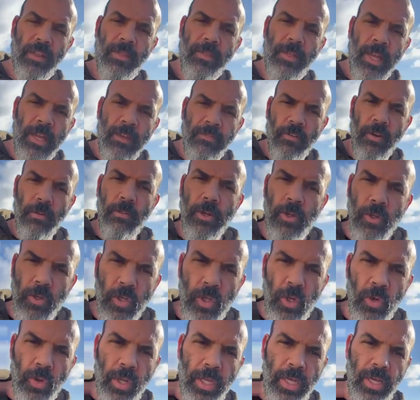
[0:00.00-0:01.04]
Thank you very much for
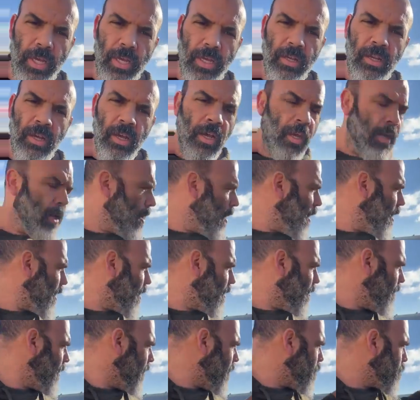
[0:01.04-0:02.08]
tuning in.
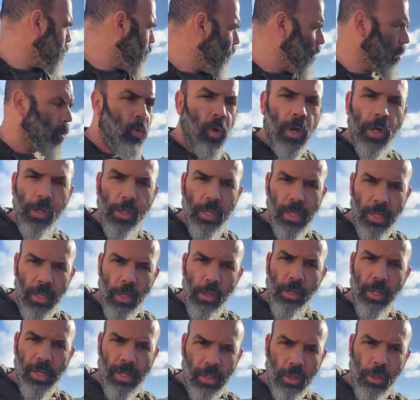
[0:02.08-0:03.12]
The SolarQuest
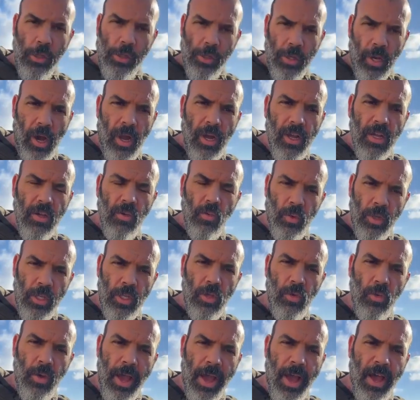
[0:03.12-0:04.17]
is in stock. We
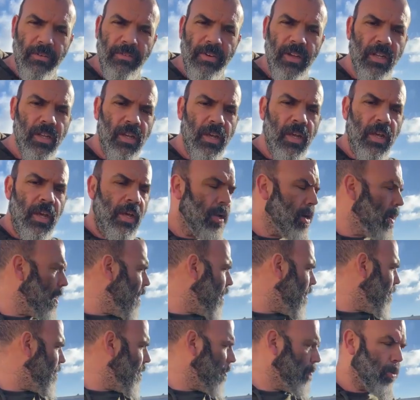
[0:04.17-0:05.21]
do have it.
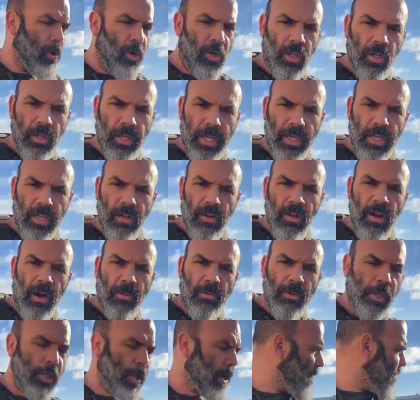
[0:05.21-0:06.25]
I'll put a link in the
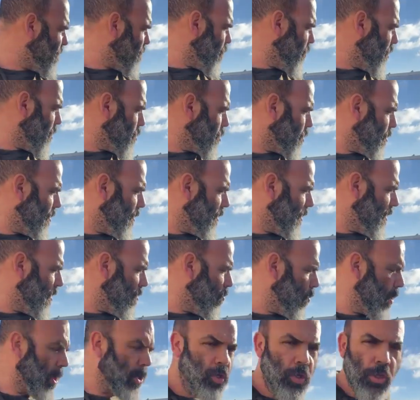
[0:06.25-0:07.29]
comments afterwards. The
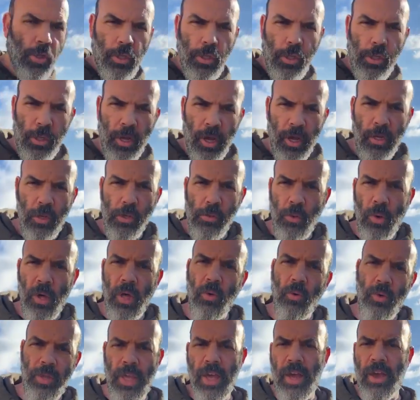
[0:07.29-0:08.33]
wedge is in stock as
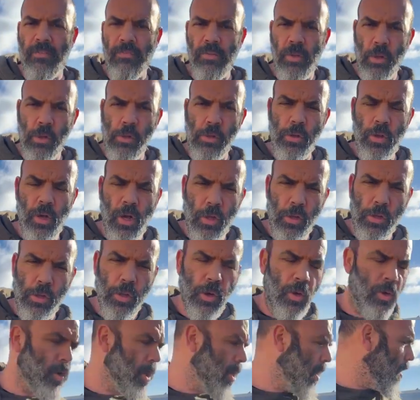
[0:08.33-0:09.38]
well. We have those
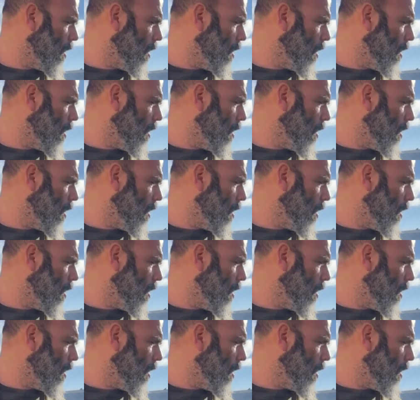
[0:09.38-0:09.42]
also.